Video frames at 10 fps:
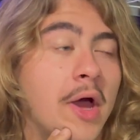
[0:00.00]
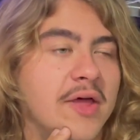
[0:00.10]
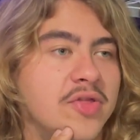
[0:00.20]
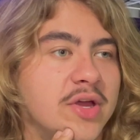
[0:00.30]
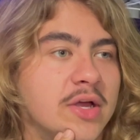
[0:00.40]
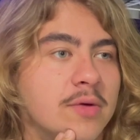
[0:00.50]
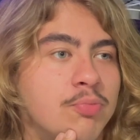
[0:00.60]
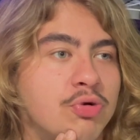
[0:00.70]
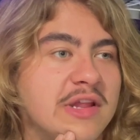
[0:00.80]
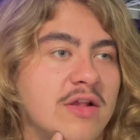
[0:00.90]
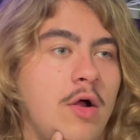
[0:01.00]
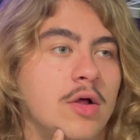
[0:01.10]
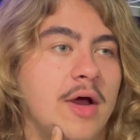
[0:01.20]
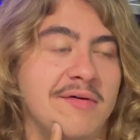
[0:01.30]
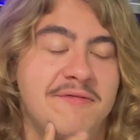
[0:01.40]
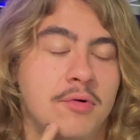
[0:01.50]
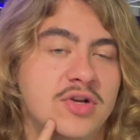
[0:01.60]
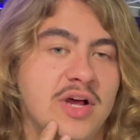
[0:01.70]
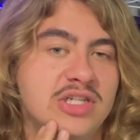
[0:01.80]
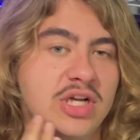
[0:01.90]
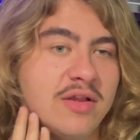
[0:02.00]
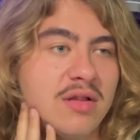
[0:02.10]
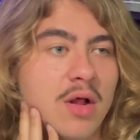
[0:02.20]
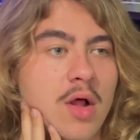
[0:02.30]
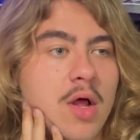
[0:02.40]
I think Breece Hall got four touches.